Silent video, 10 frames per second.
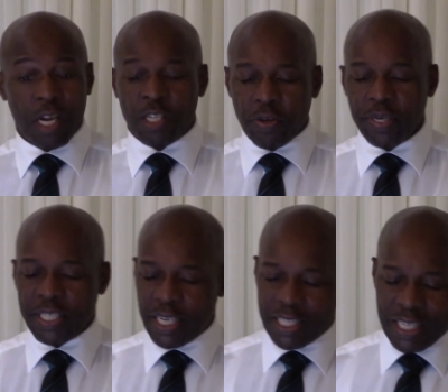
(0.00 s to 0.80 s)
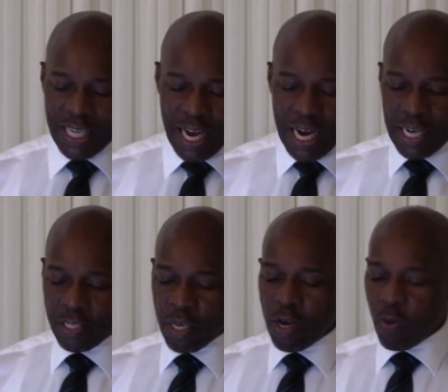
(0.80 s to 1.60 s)
During such
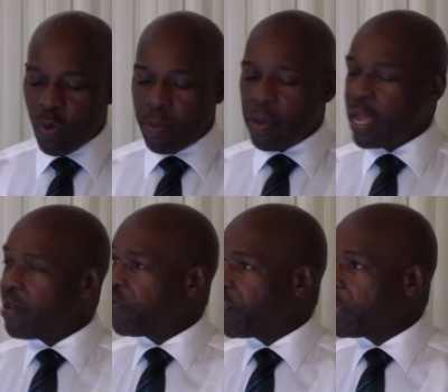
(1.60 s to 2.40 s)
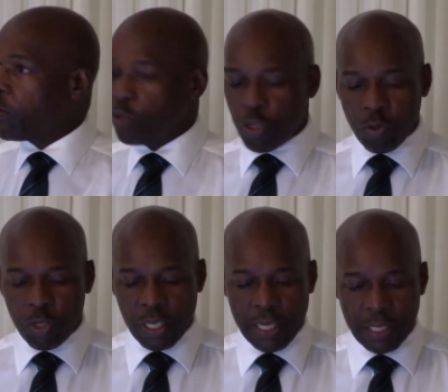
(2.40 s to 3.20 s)
times, we may feel
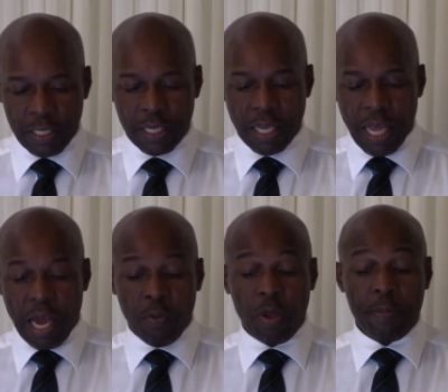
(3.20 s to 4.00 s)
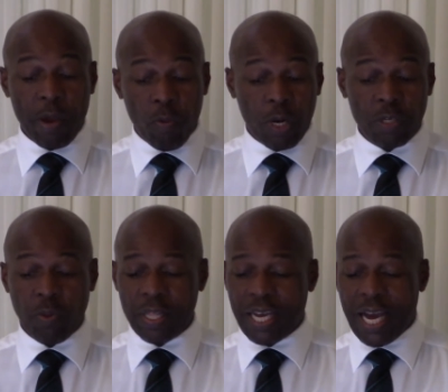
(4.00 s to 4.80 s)
useless and we may wonder
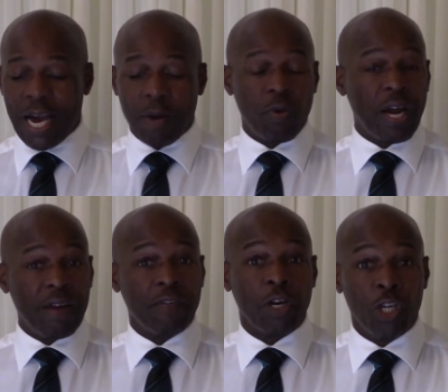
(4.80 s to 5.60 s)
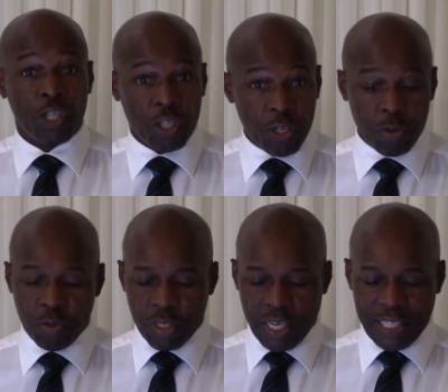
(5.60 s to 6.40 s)
whether God will ever
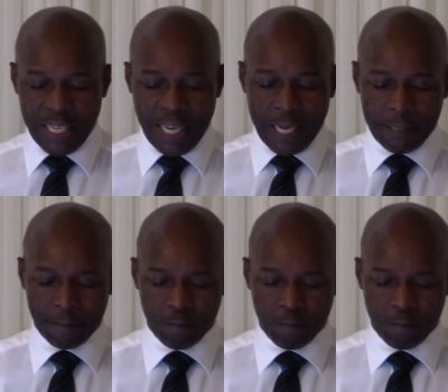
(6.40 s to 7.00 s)
use us again.